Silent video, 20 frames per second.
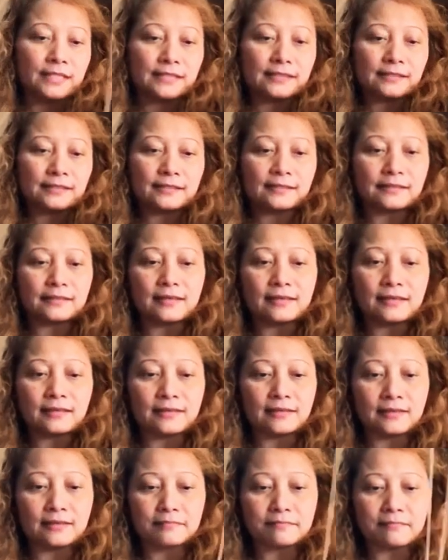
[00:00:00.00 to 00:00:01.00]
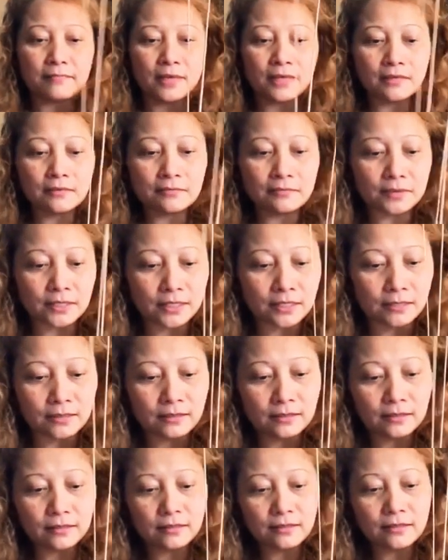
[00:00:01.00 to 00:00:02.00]
this and
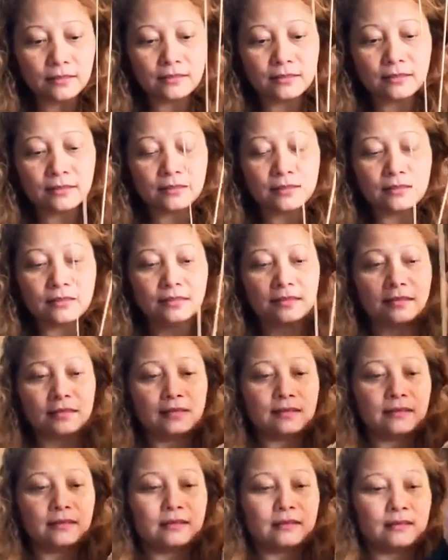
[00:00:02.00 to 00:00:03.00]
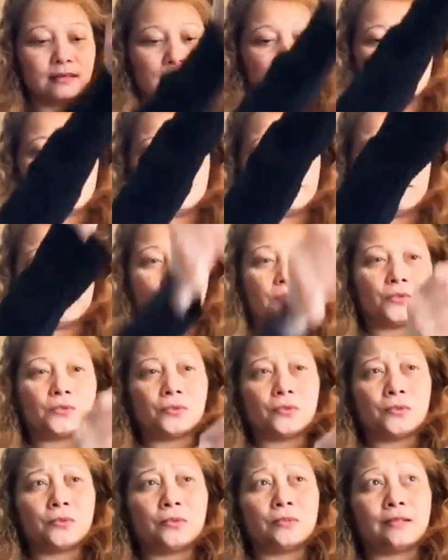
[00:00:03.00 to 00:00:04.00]
maybe
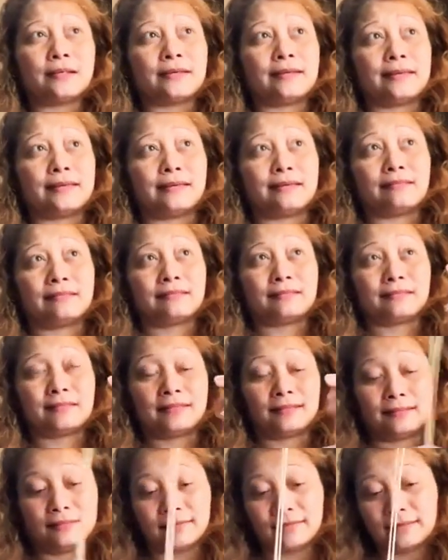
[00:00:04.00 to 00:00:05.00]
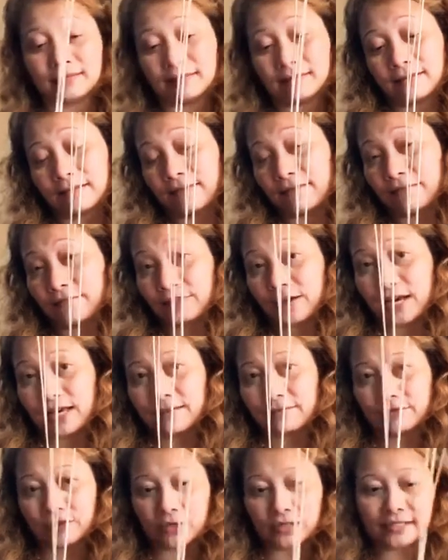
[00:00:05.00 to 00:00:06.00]
do like
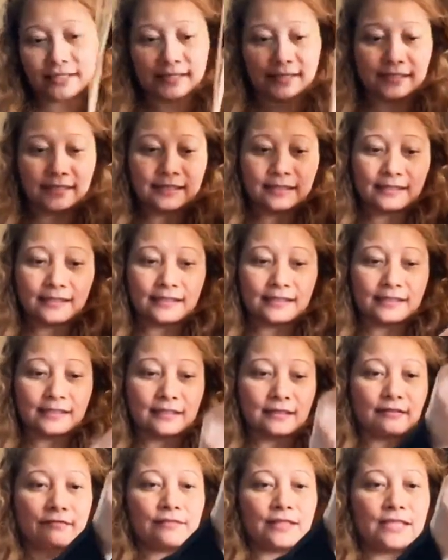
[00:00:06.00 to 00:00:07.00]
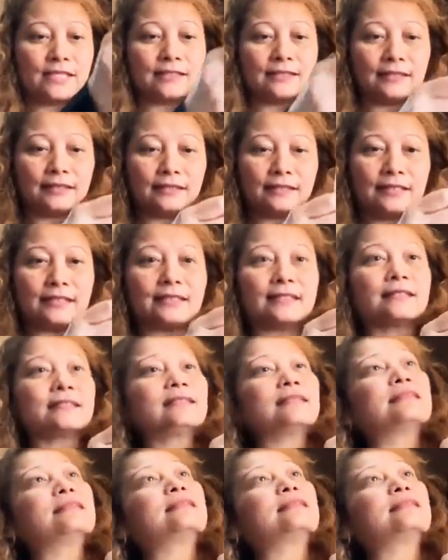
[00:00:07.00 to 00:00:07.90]
5 or 6 of these sticks.